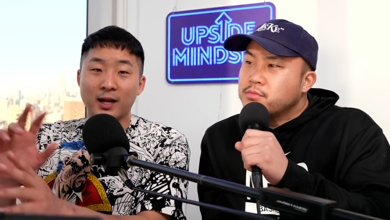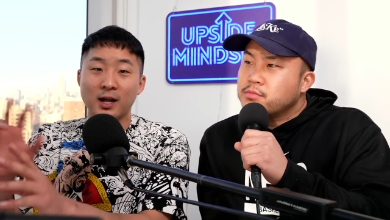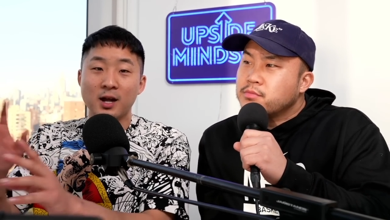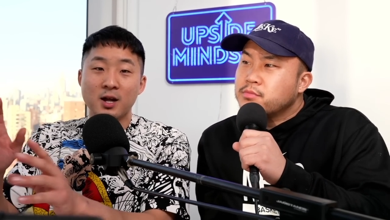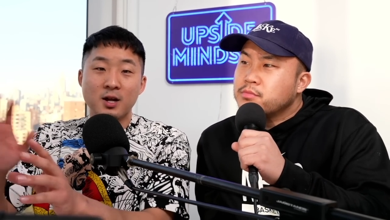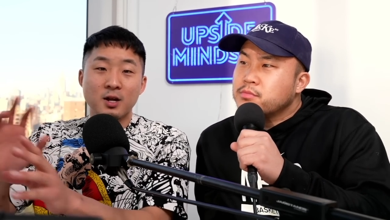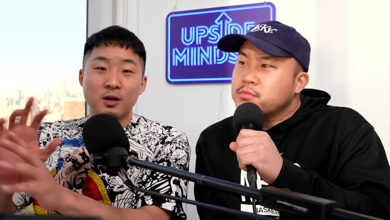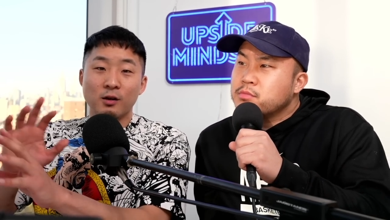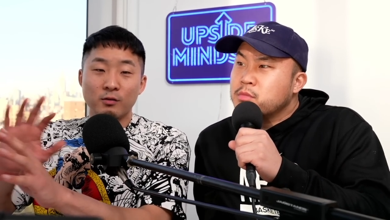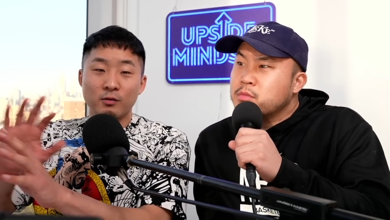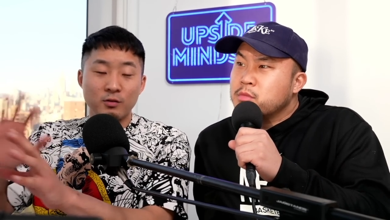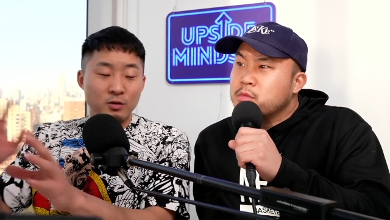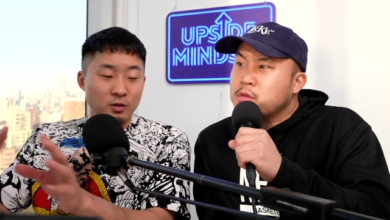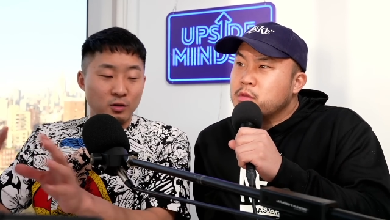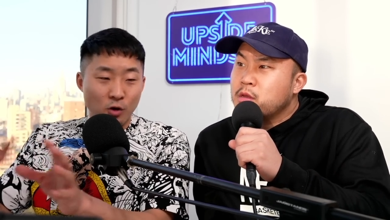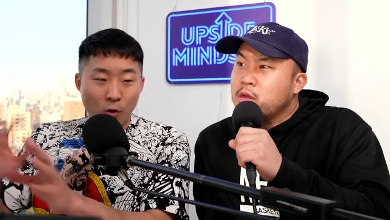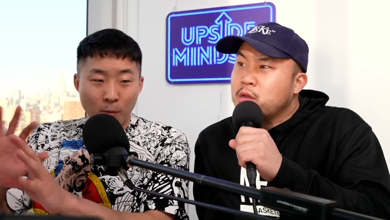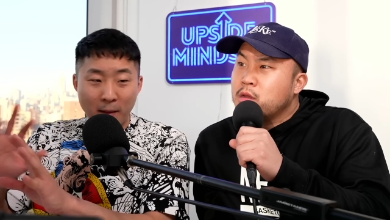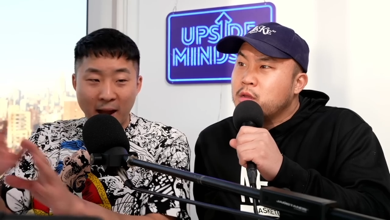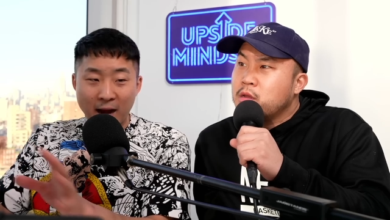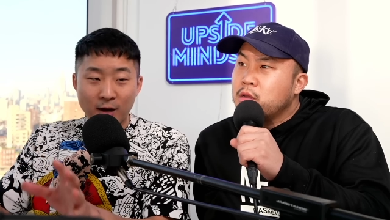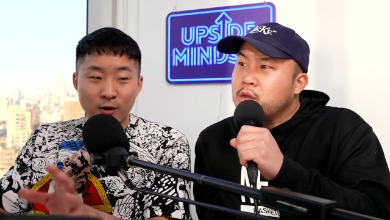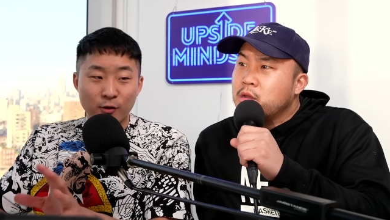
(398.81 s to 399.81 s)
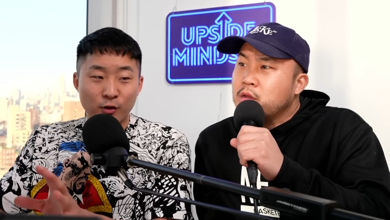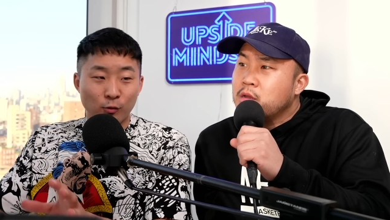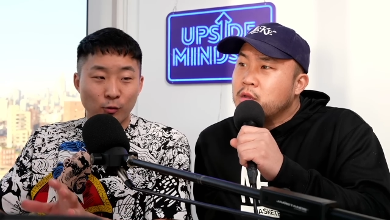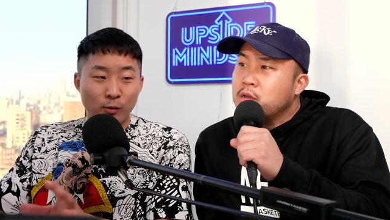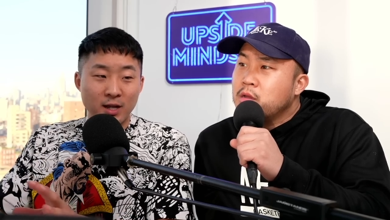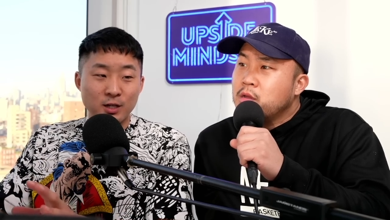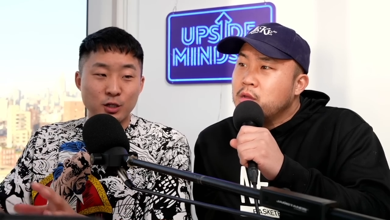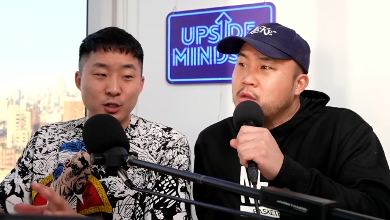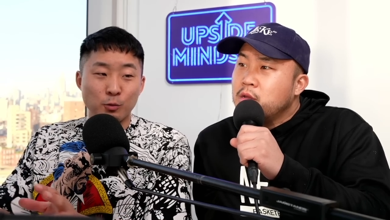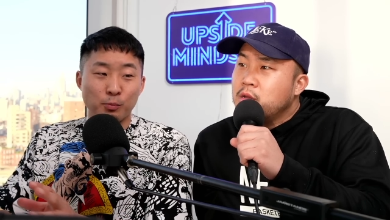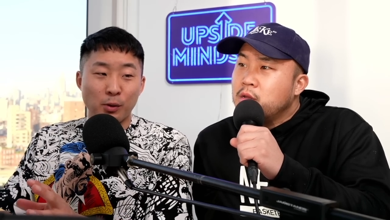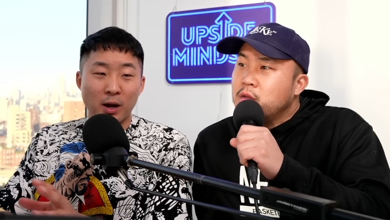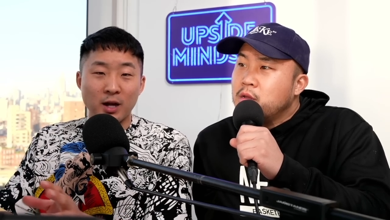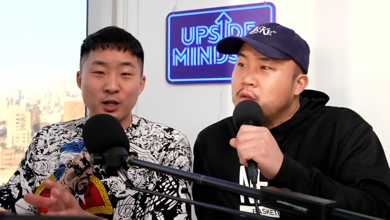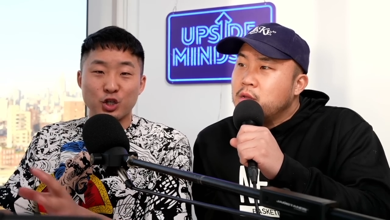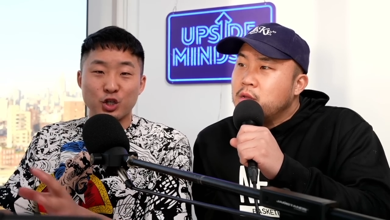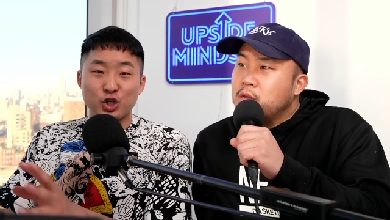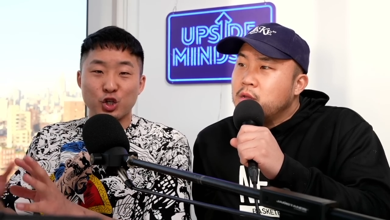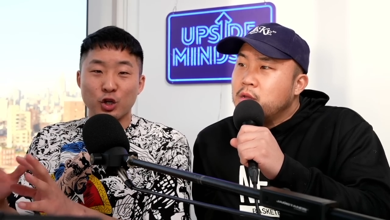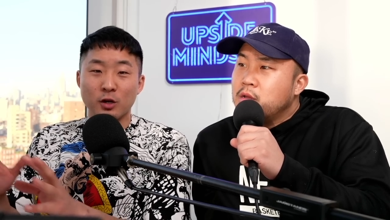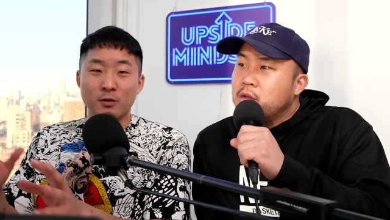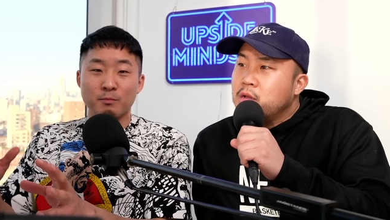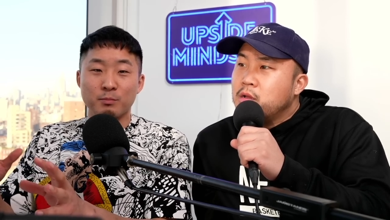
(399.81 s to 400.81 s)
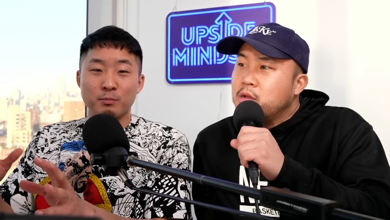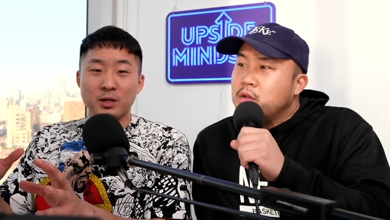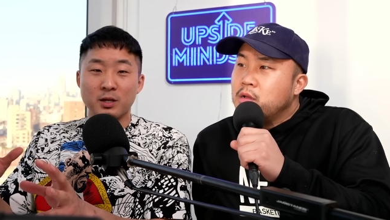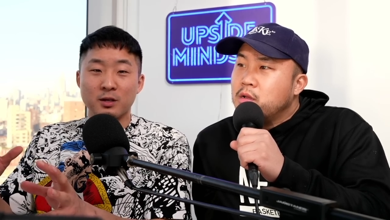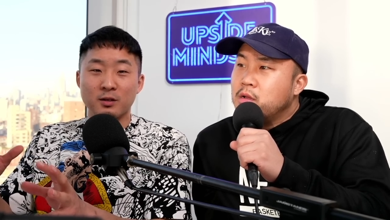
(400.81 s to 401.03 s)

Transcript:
Speaker 1: Like no matter the race, you probably shouldn't